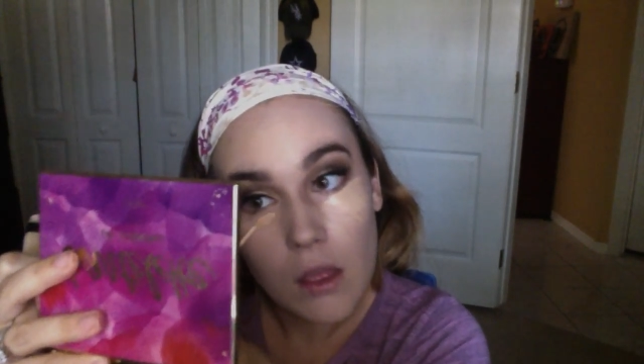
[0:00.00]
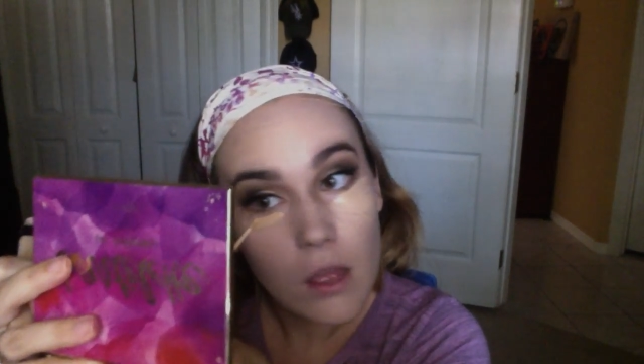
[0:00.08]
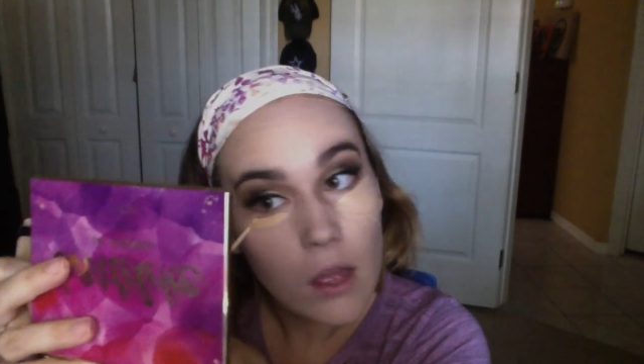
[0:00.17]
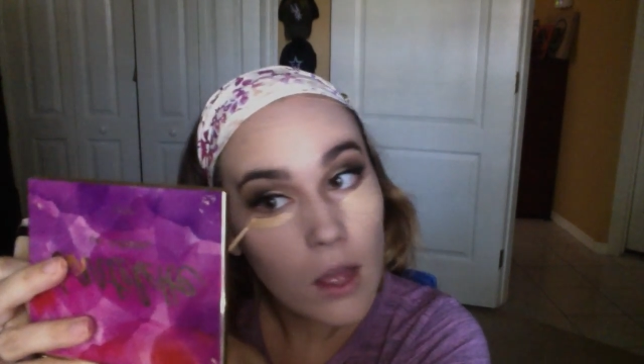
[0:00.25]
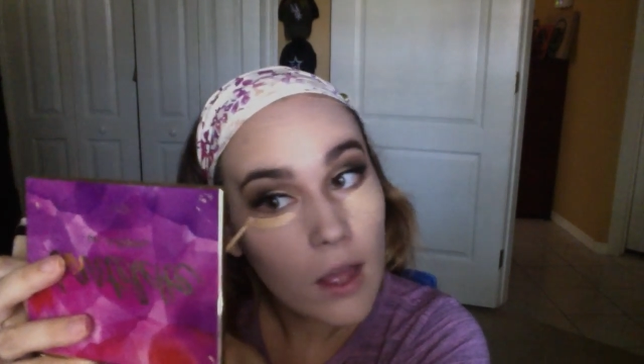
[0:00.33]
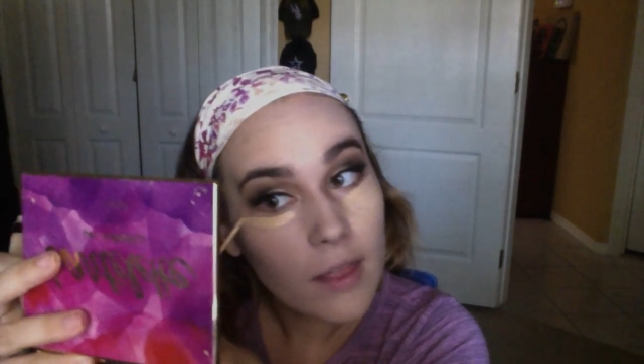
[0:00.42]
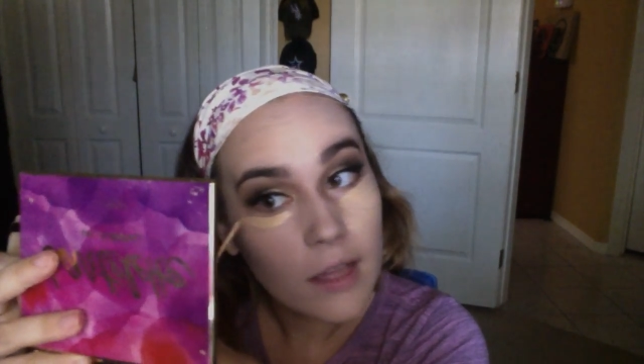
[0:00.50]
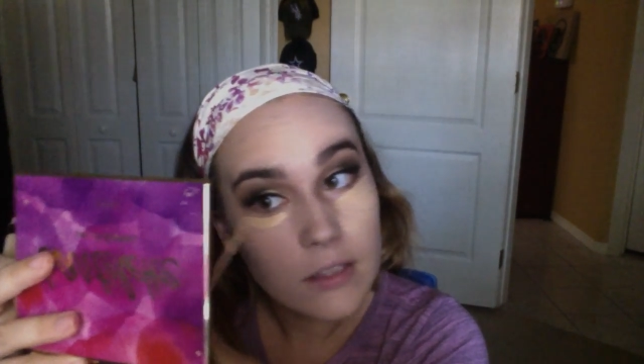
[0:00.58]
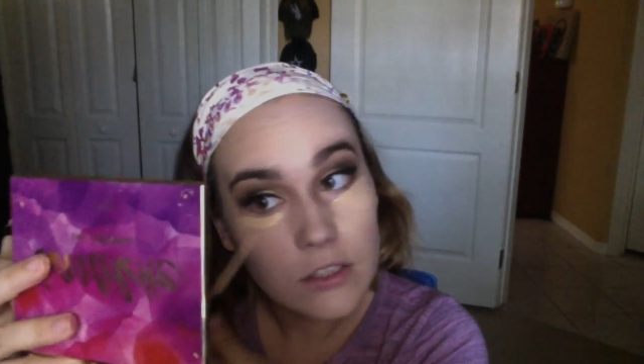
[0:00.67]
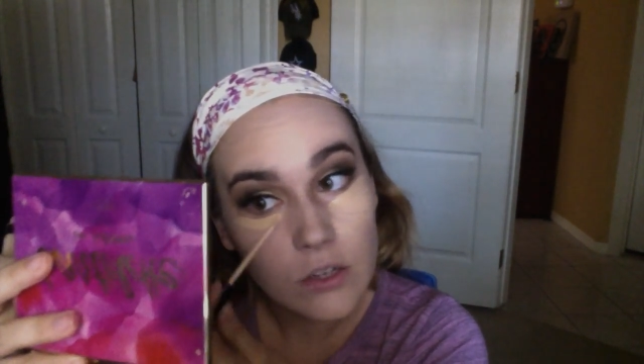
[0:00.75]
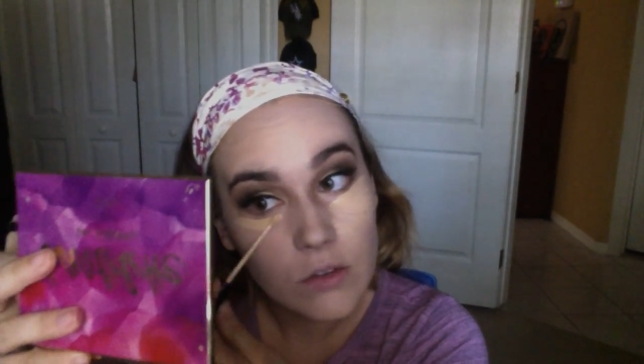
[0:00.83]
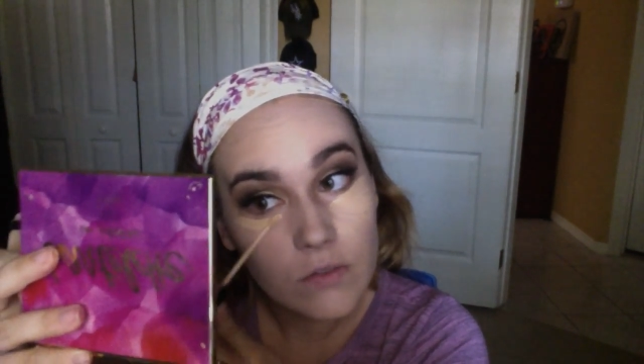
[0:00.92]
And that's
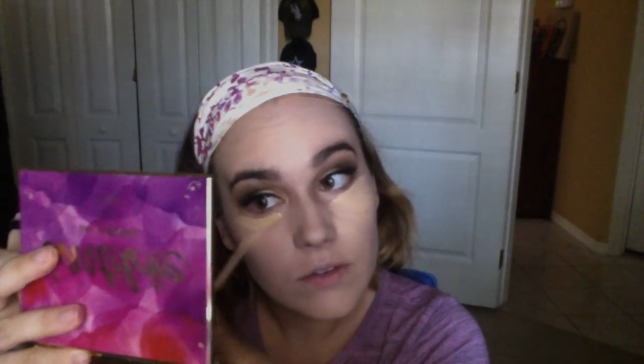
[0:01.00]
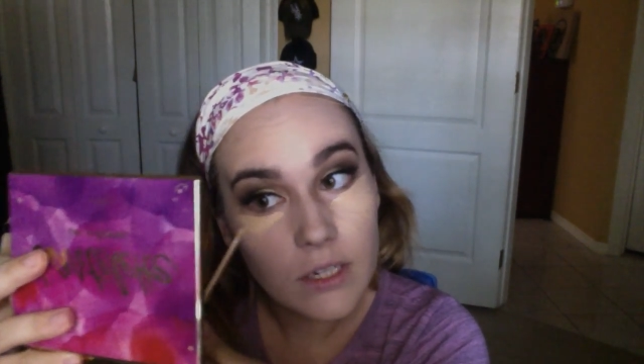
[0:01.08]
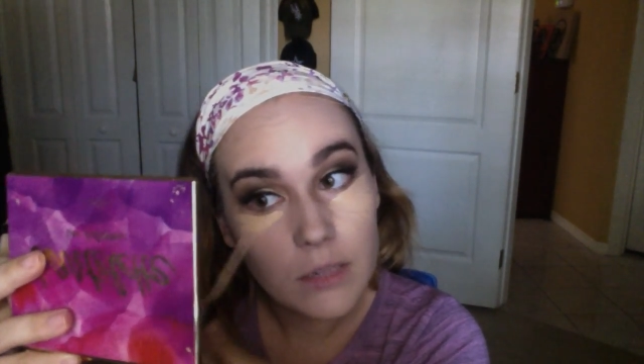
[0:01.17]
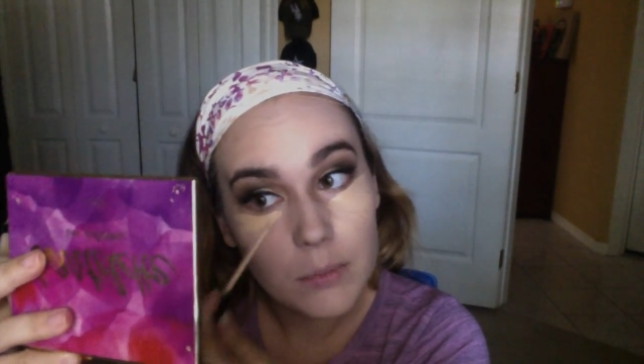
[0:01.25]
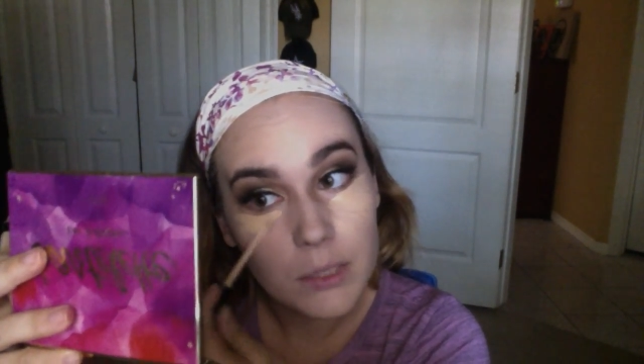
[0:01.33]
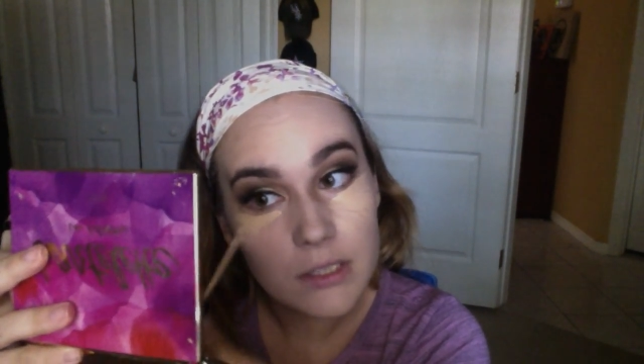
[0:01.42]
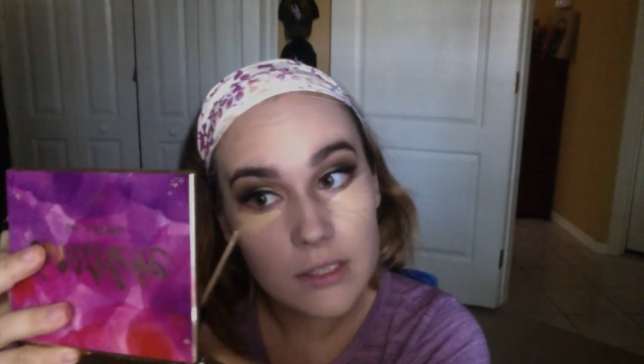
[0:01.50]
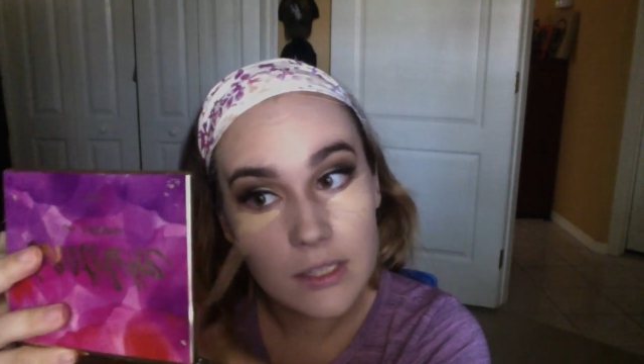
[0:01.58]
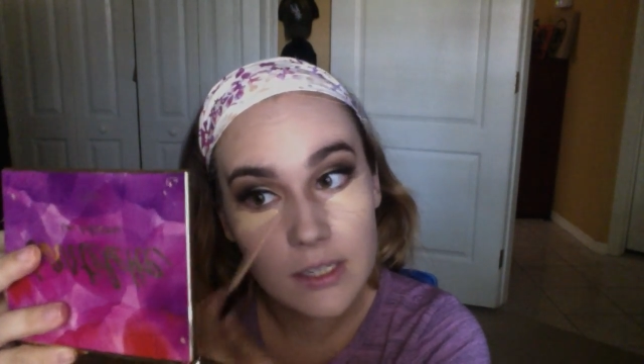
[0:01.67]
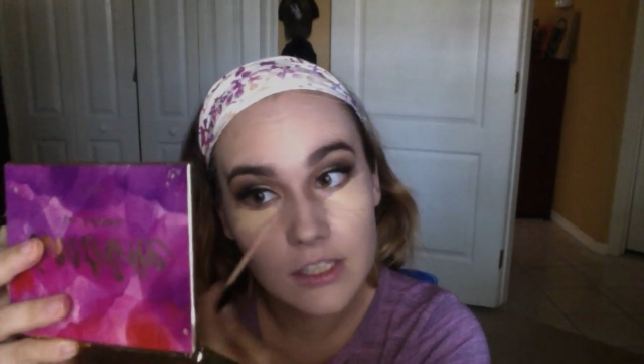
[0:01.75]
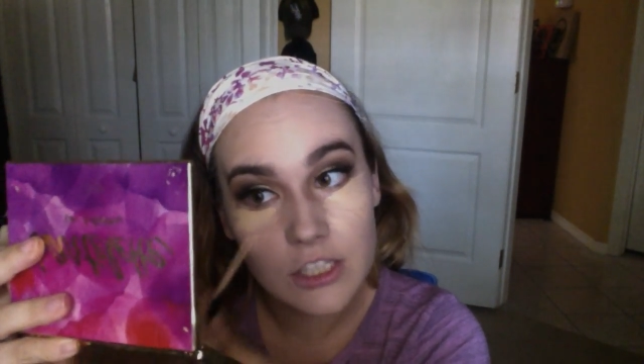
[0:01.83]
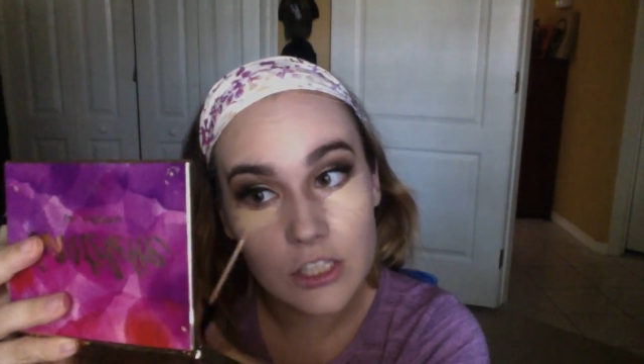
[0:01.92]
so funny because
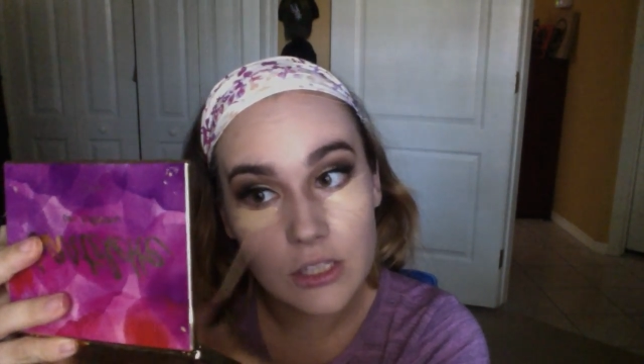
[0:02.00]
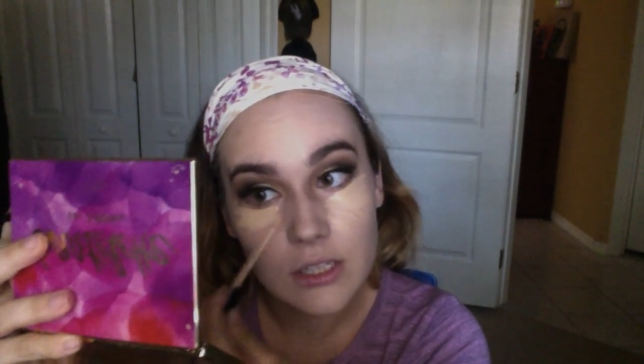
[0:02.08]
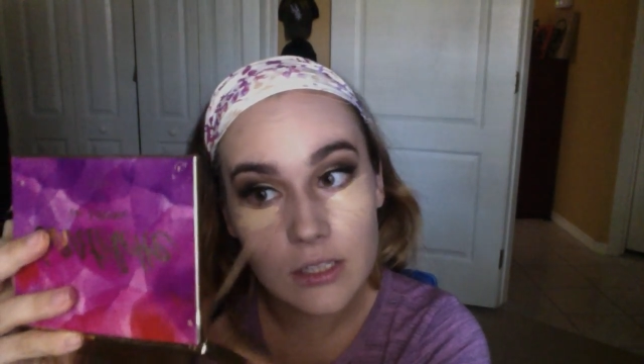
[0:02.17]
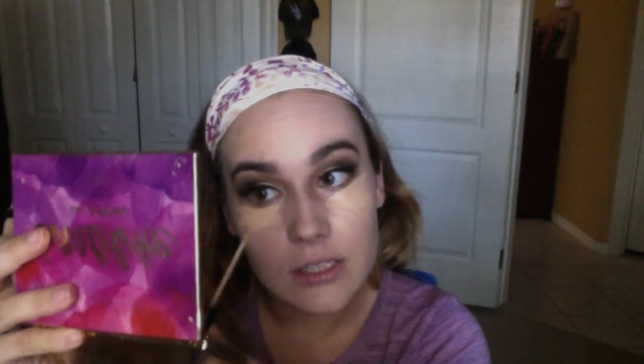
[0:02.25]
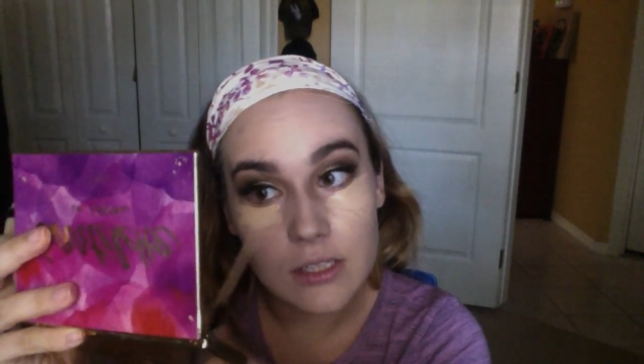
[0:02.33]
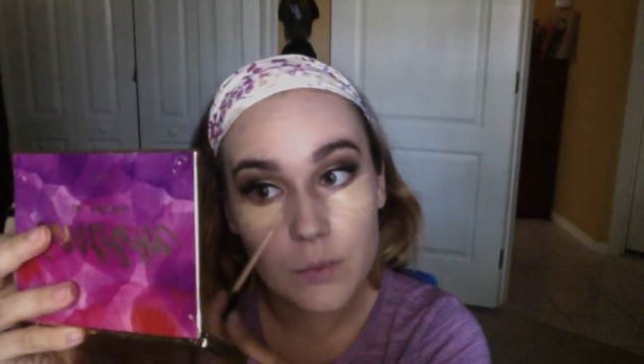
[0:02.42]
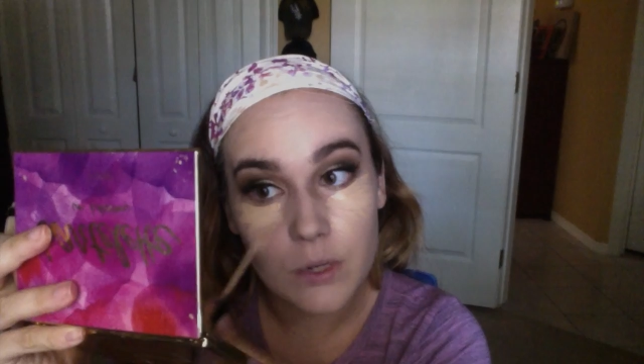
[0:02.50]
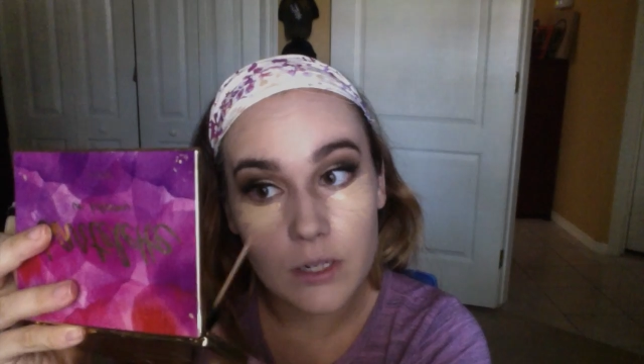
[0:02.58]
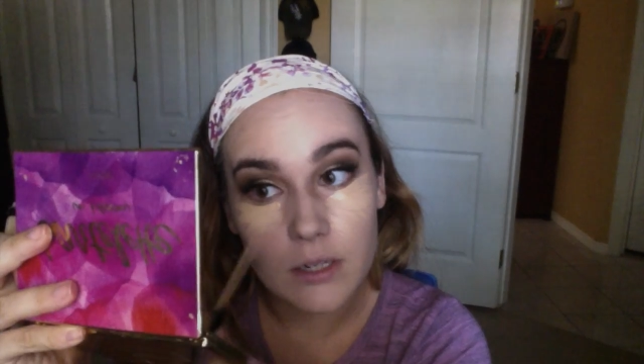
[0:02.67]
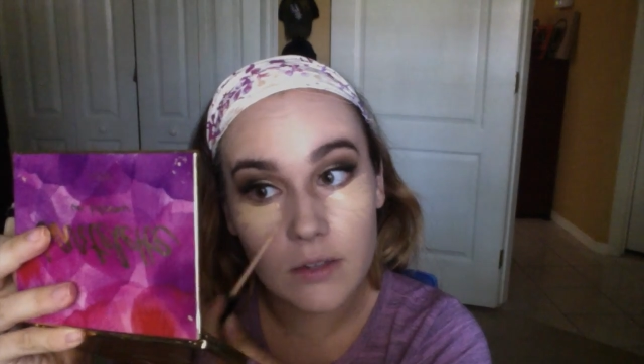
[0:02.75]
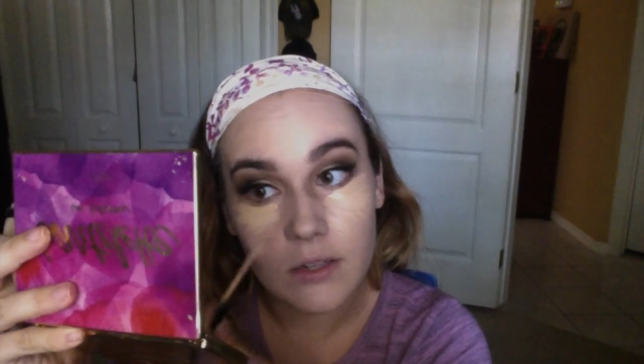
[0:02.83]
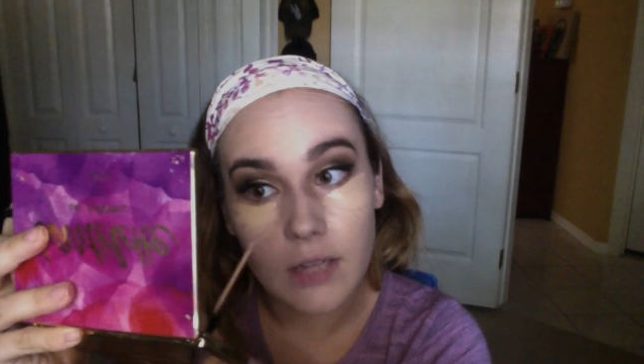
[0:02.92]
this is one
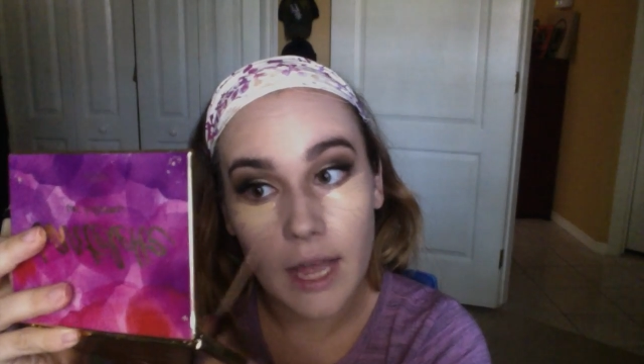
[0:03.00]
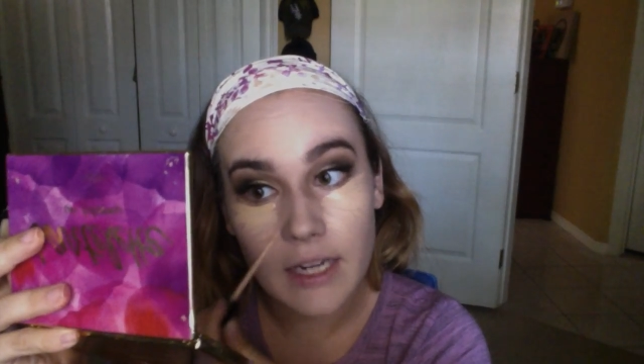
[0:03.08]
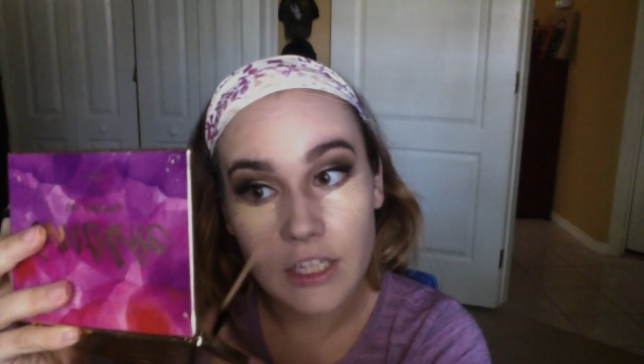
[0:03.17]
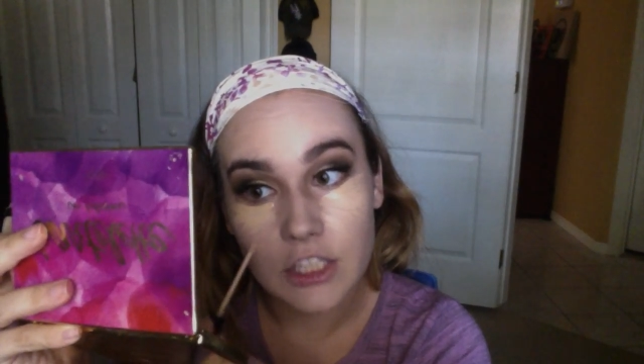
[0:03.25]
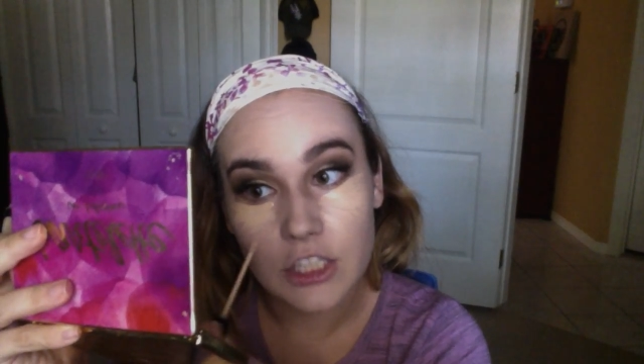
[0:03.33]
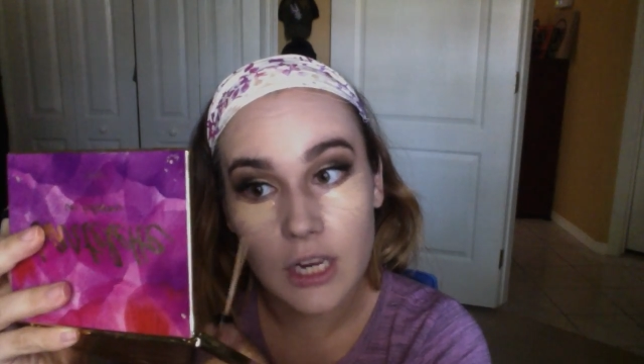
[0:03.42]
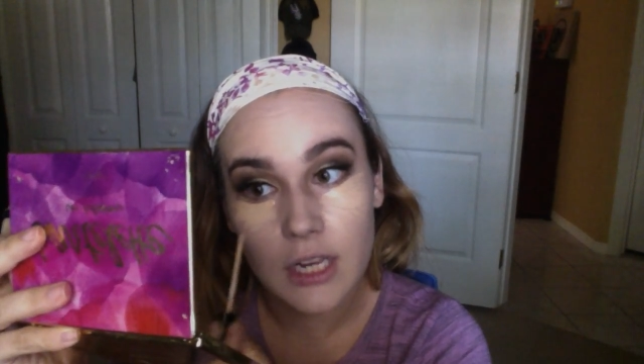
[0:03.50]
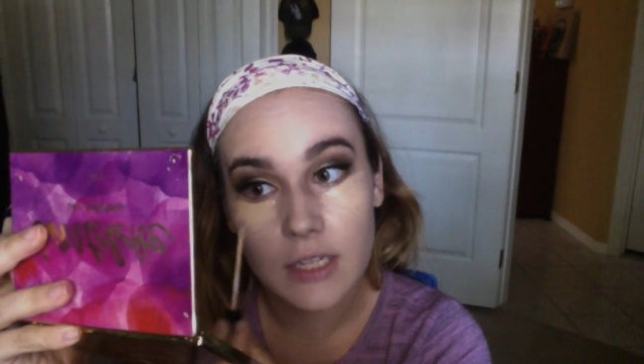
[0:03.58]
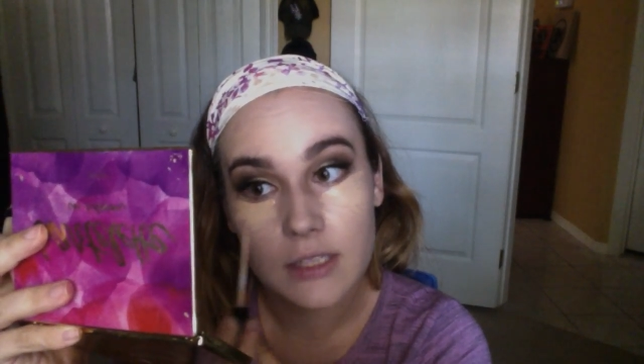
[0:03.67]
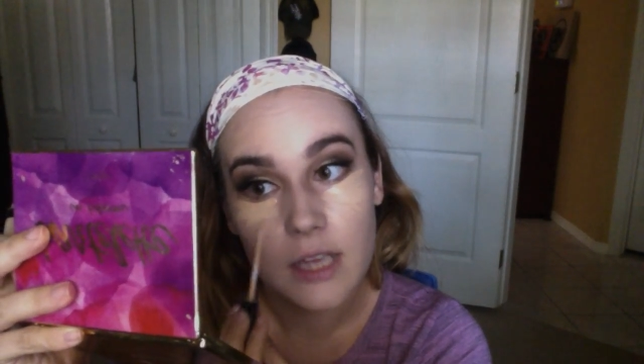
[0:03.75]
of the lightest shades